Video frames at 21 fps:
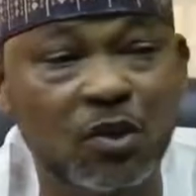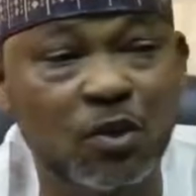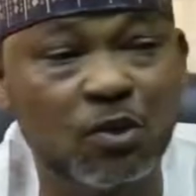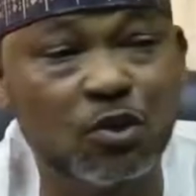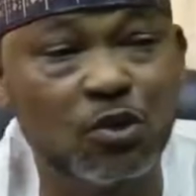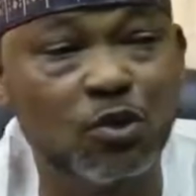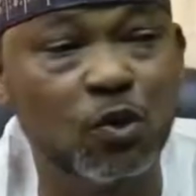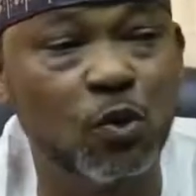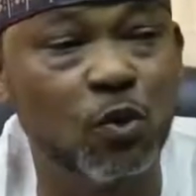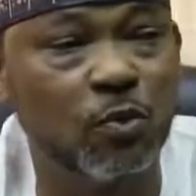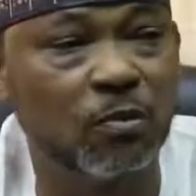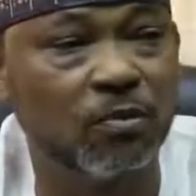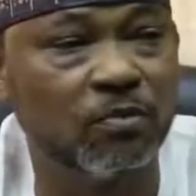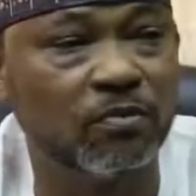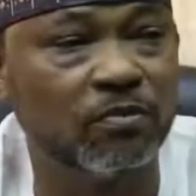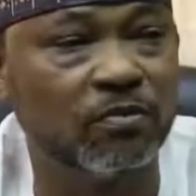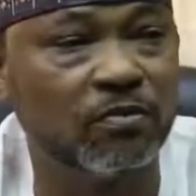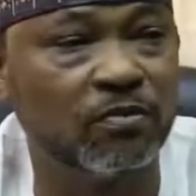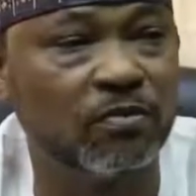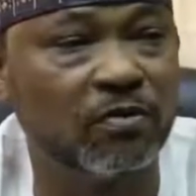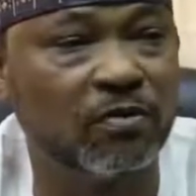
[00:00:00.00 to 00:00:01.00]
not so.
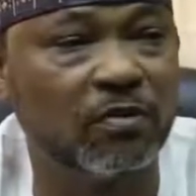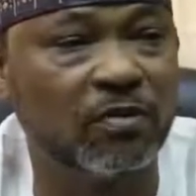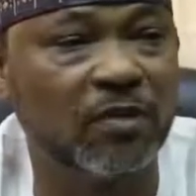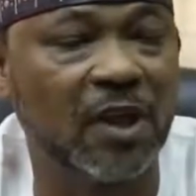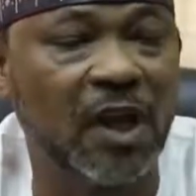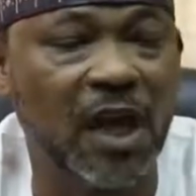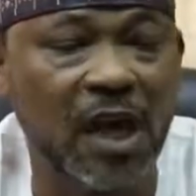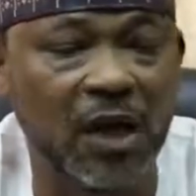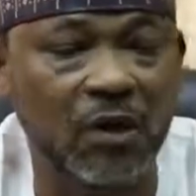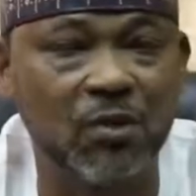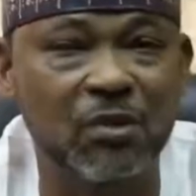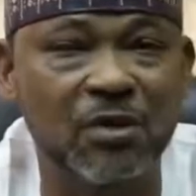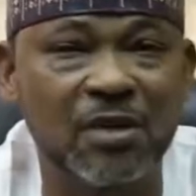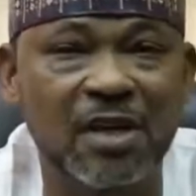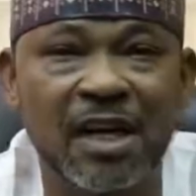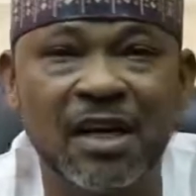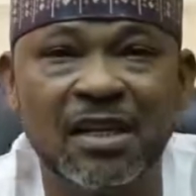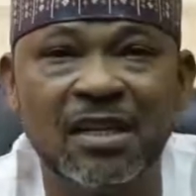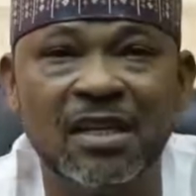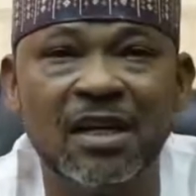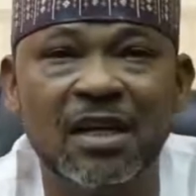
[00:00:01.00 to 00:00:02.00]
Like you
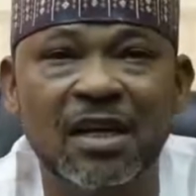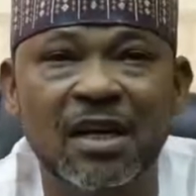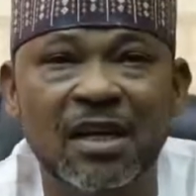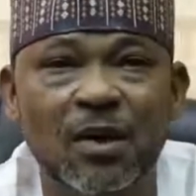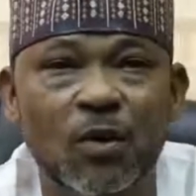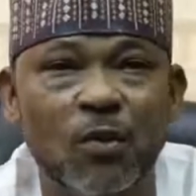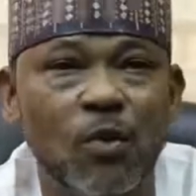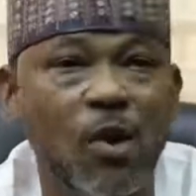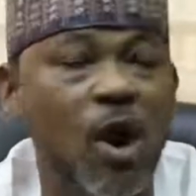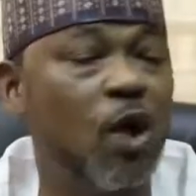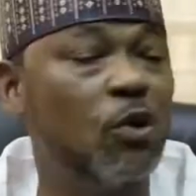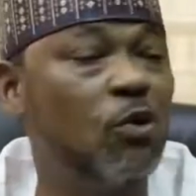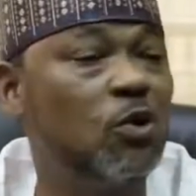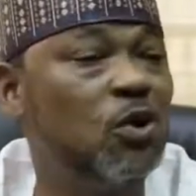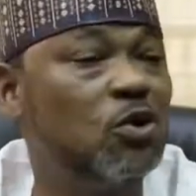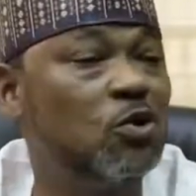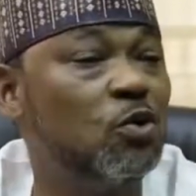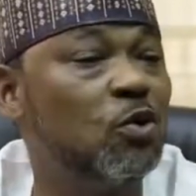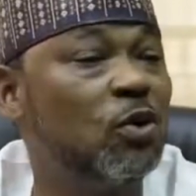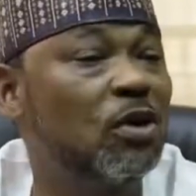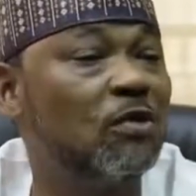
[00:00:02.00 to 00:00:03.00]
said, we're
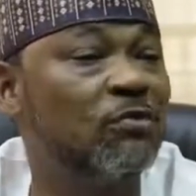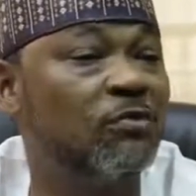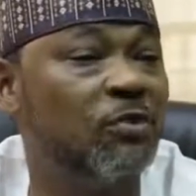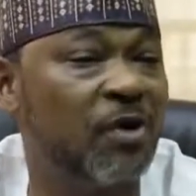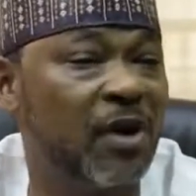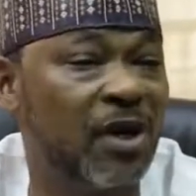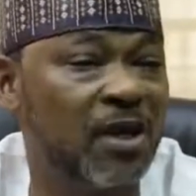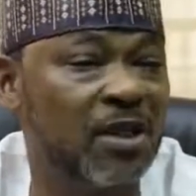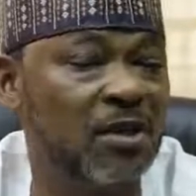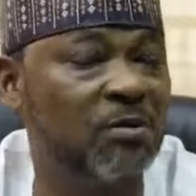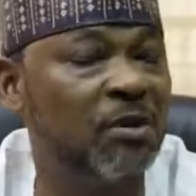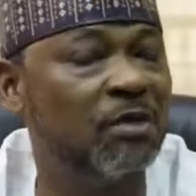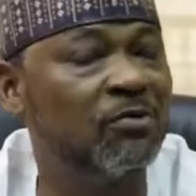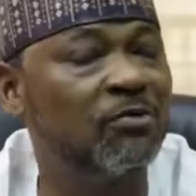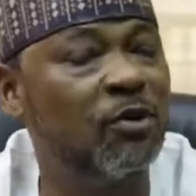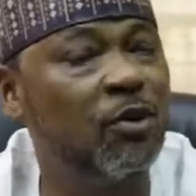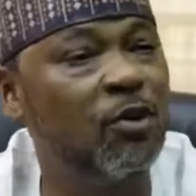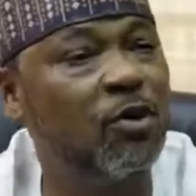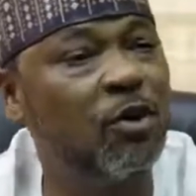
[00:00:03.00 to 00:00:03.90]
always looking for ready-made. For